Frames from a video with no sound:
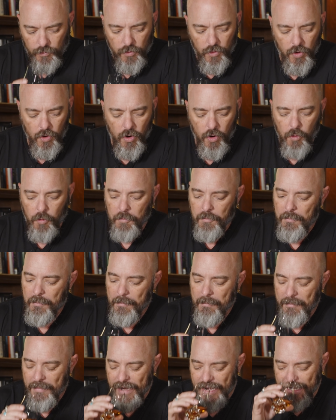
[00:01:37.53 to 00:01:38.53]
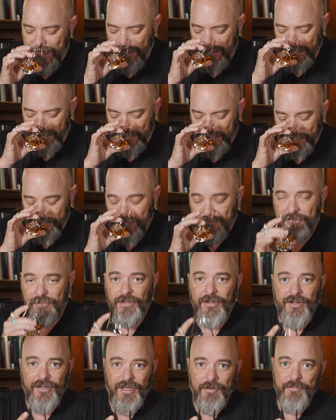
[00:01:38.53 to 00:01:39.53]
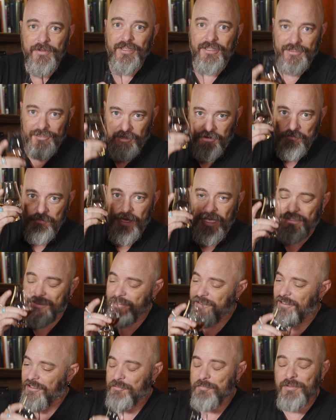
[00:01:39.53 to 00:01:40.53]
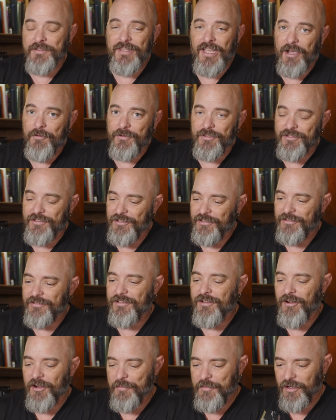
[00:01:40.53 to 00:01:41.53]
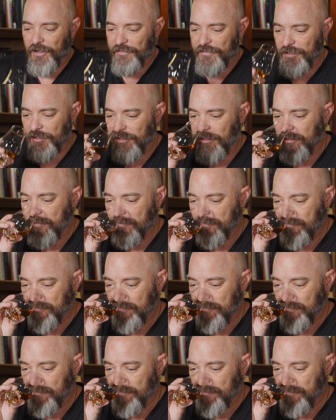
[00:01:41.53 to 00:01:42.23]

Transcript: ooh, man, sorry, I'm going to come back to this, but that one just caught me off guard.